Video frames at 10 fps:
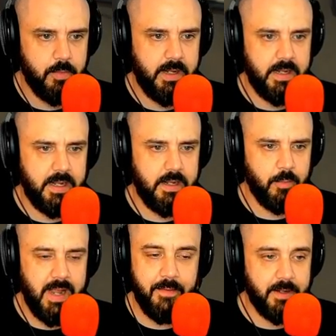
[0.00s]
we need.
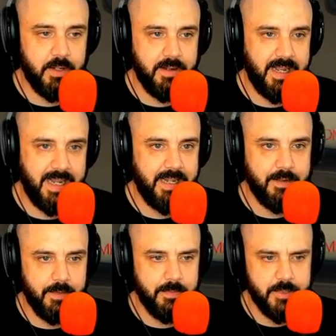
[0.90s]
We haven't done any
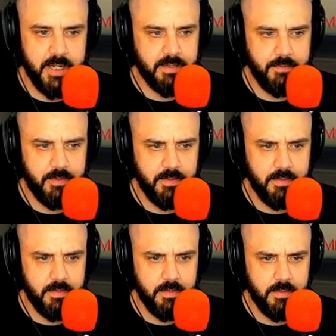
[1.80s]
of the objectives.
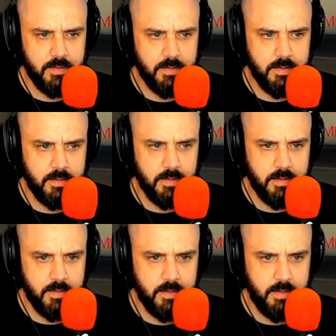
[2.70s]

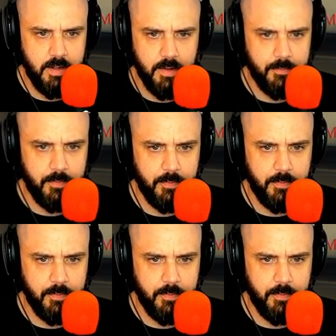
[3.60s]
None of them.